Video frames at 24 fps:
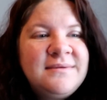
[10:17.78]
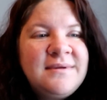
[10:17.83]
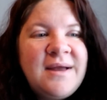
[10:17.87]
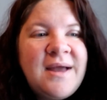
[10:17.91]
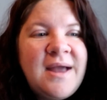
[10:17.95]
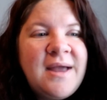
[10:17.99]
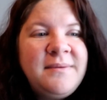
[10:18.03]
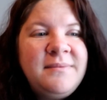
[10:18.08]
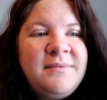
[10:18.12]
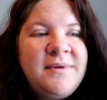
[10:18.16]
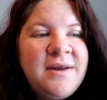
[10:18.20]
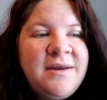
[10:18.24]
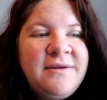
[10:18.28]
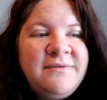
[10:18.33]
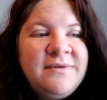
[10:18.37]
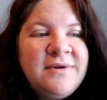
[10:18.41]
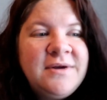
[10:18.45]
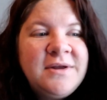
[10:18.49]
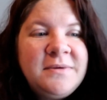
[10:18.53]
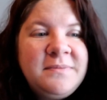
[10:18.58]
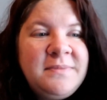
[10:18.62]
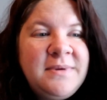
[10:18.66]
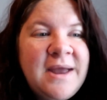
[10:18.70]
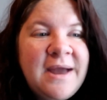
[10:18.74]
I'm not even
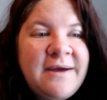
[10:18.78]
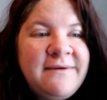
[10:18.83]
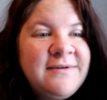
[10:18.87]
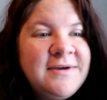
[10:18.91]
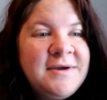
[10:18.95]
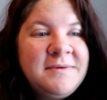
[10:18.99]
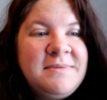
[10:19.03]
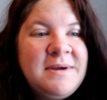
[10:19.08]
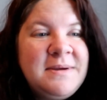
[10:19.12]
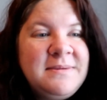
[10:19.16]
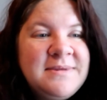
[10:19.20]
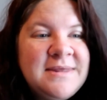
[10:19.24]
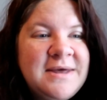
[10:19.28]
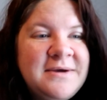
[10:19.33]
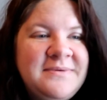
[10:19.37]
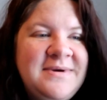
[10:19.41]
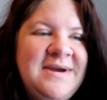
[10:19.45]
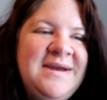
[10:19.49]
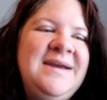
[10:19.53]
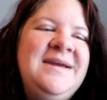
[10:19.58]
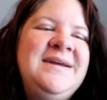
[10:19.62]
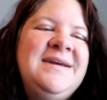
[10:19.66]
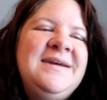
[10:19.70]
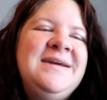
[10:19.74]
gonna be having a baby that
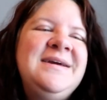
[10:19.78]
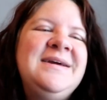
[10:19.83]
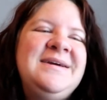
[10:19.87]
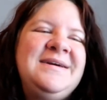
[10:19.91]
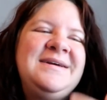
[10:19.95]
way?